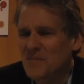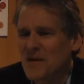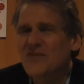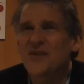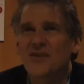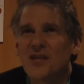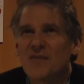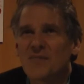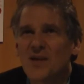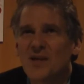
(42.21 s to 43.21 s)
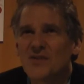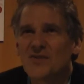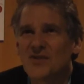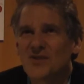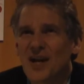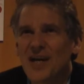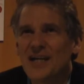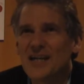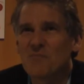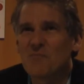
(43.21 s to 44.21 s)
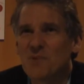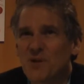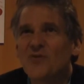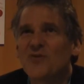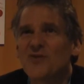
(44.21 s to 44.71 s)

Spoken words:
the basic theme that society builds